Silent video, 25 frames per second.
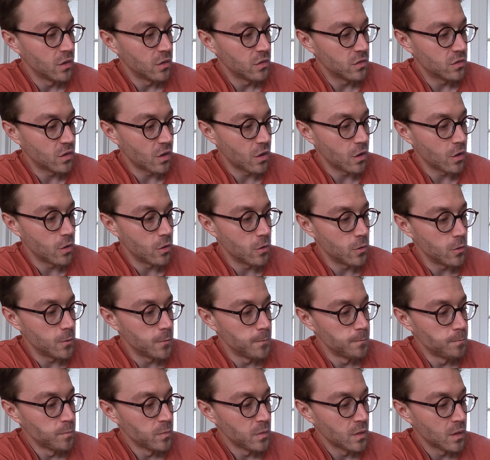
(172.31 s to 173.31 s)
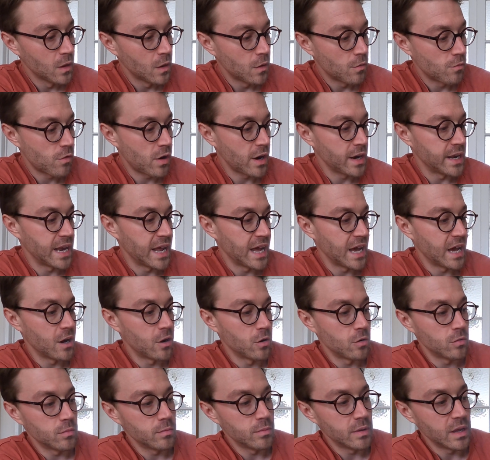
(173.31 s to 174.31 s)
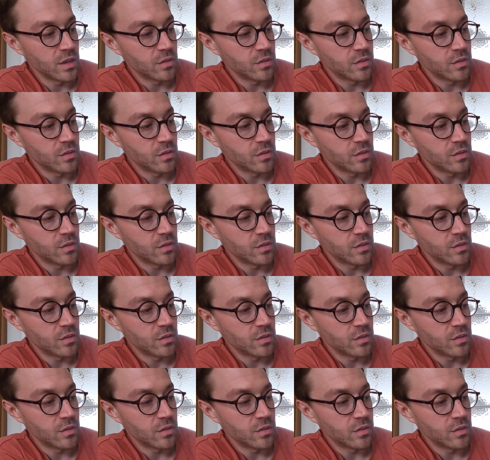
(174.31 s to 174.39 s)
So right now